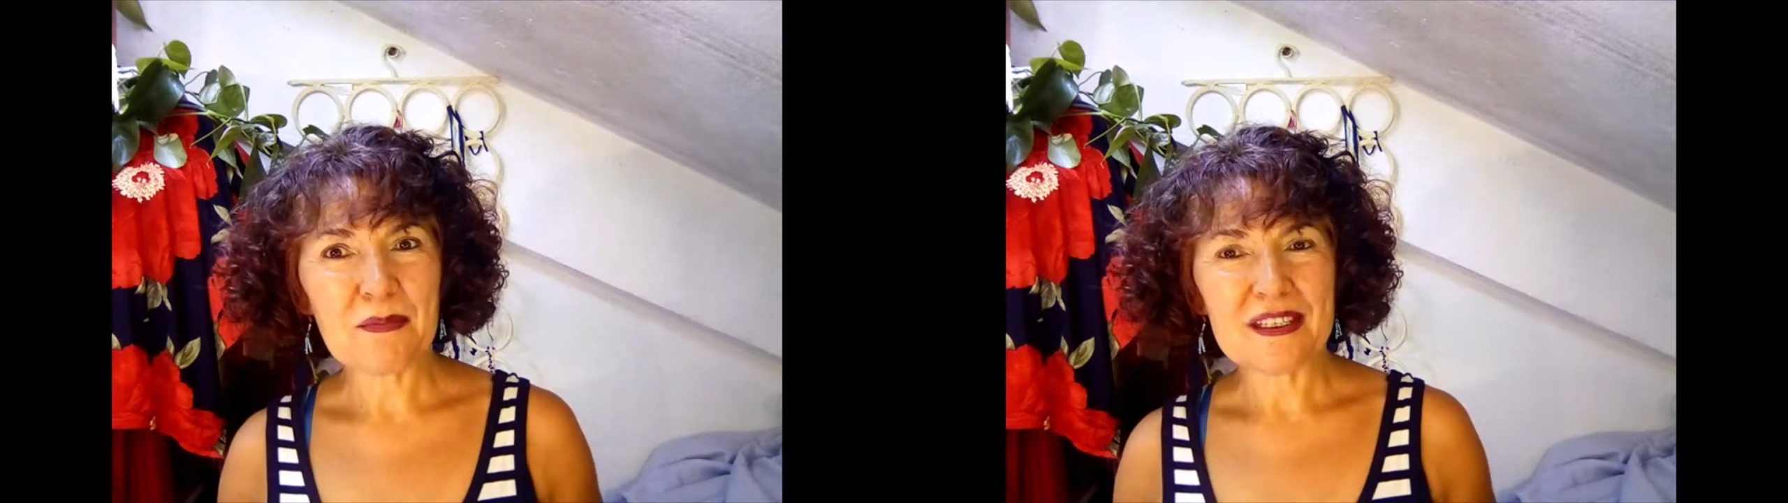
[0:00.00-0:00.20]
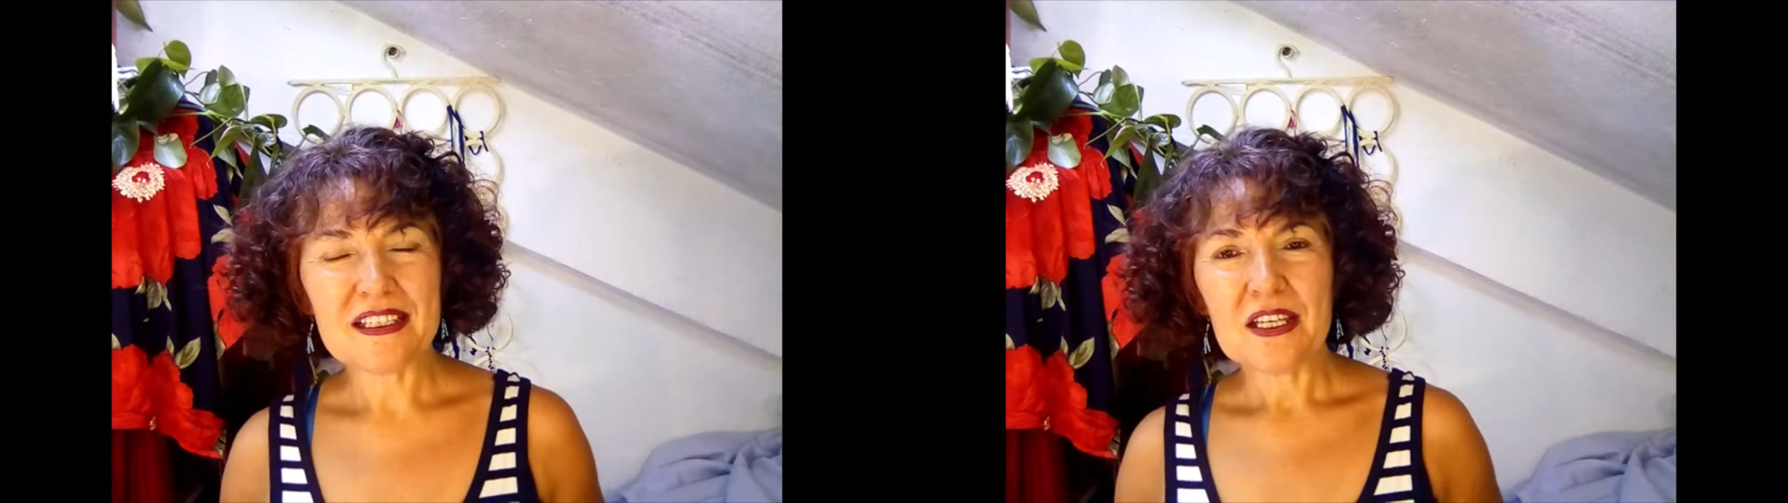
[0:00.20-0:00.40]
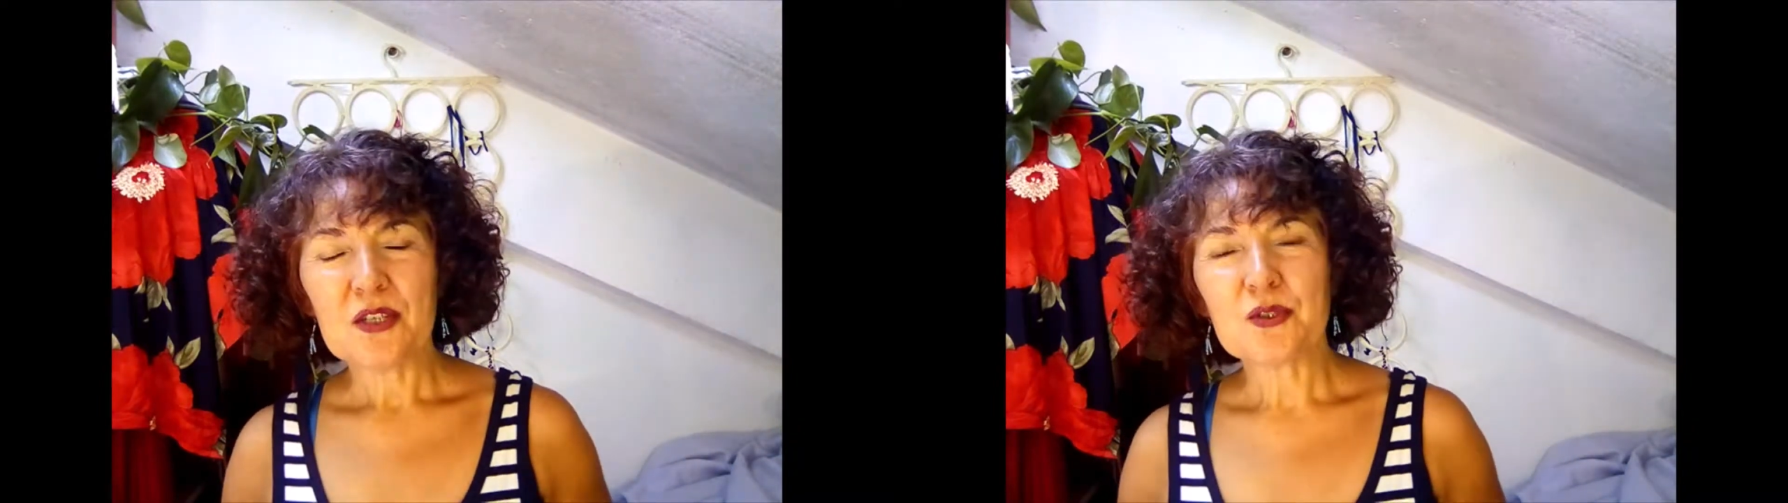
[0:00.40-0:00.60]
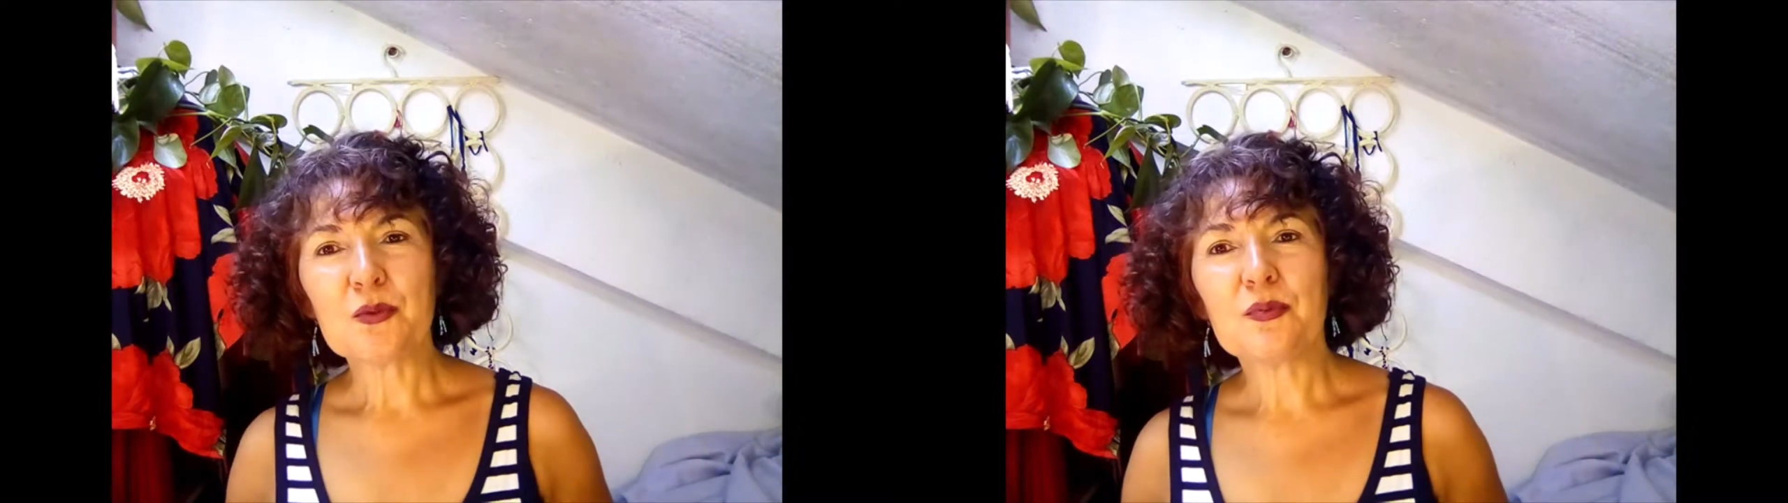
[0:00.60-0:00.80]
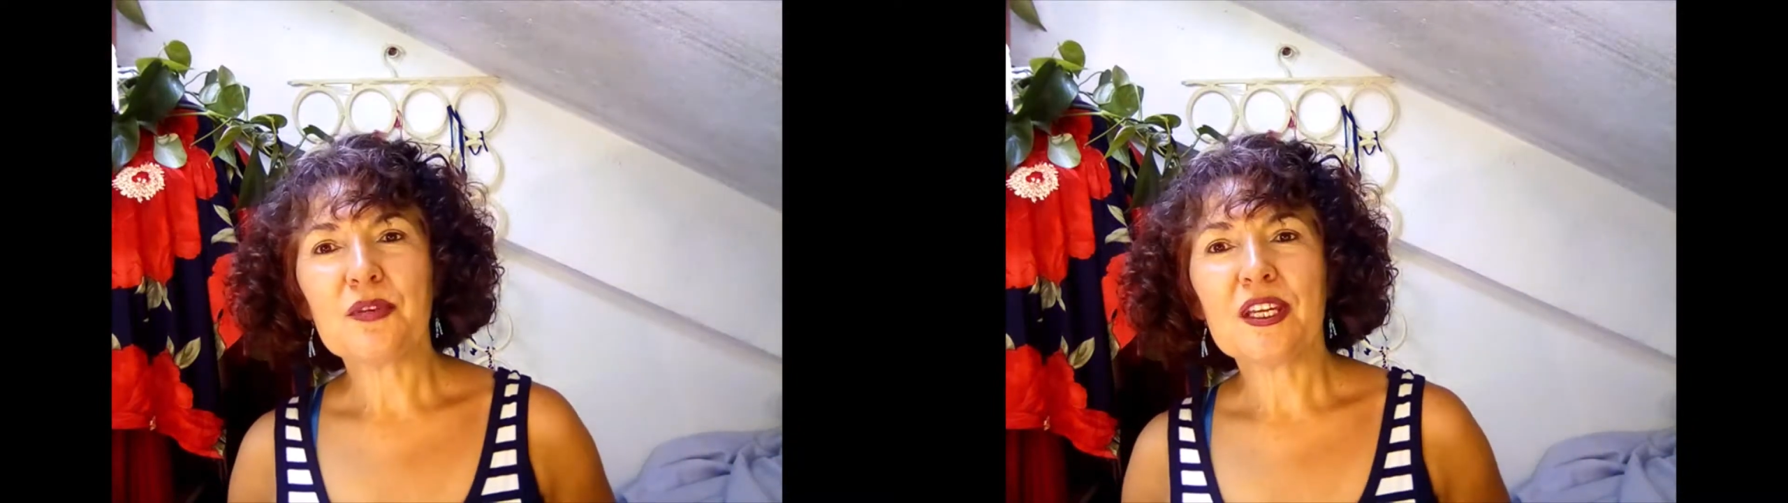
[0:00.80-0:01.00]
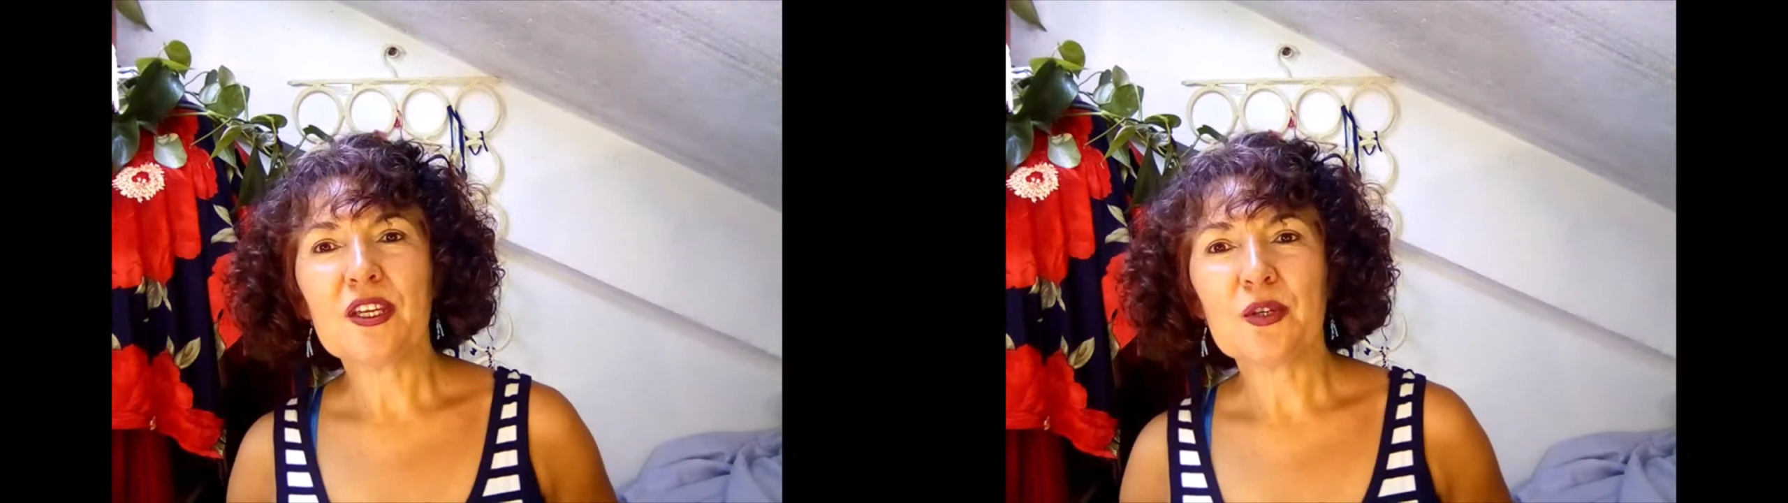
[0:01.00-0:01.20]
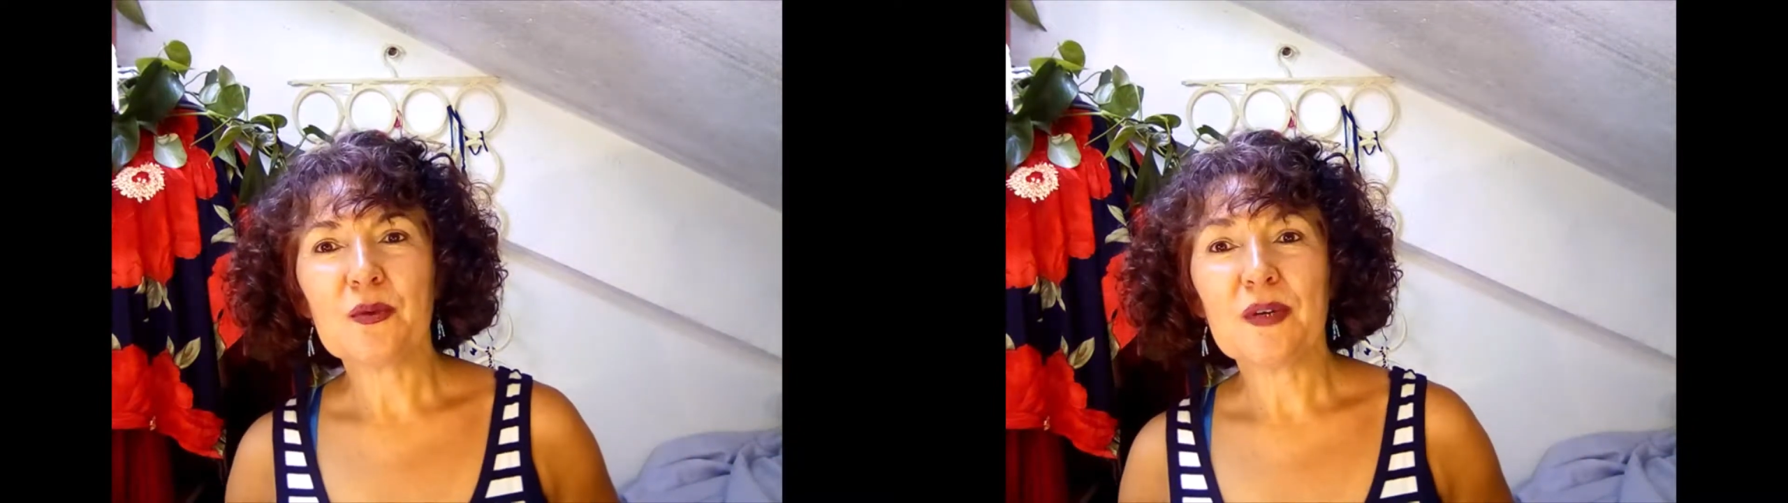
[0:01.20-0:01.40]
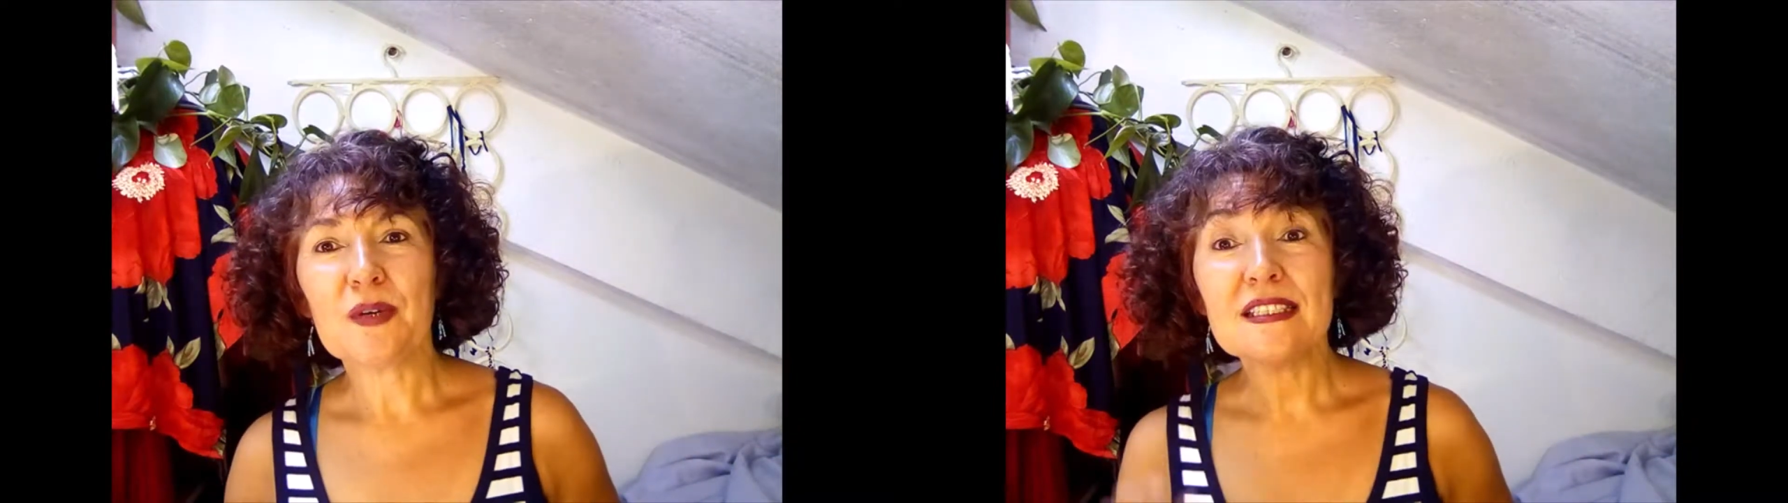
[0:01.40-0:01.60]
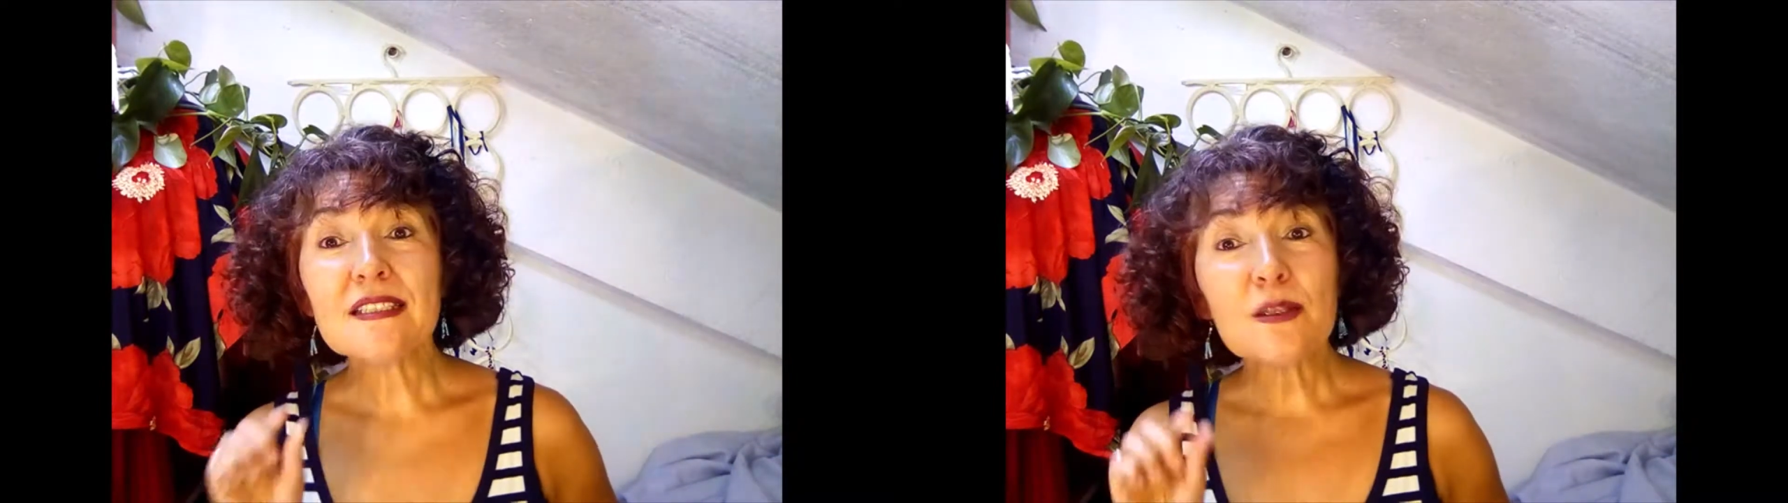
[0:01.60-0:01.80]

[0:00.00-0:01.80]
to bring you a little book